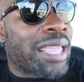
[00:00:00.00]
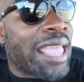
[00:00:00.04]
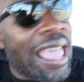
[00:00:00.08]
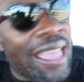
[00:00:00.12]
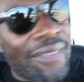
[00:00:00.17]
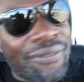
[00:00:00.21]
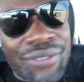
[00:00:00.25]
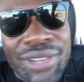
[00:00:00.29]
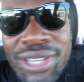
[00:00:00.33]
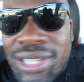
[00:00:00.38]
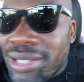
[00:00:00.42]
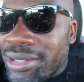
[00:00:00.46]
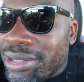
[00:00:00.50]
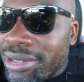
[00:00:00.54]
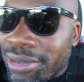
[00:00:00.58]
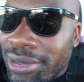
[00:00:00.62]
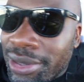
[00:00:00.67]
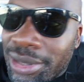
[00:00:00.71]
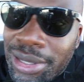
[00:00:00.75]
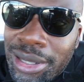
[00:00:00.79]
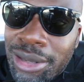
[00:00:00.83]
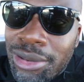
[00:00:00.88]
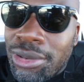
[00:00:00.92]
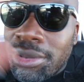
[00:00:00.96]
catfish. You
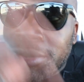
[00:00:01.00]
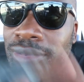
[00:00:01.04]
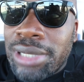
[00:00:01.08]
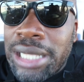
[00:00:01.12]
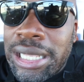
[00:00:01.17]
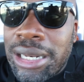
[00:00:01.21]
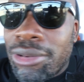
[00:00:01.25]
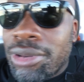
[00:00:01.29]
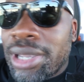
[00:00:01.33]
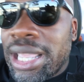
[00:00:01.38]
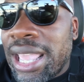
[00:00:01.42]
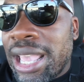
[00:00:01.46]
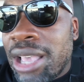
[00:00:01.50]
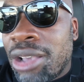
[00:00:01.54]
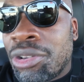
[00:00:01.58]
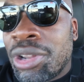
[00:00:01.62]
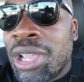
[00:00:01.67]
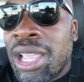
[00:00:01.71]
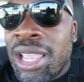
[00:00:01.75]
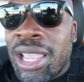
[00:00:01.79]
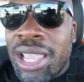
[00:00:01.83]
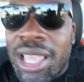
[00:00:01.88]
know, they don't count.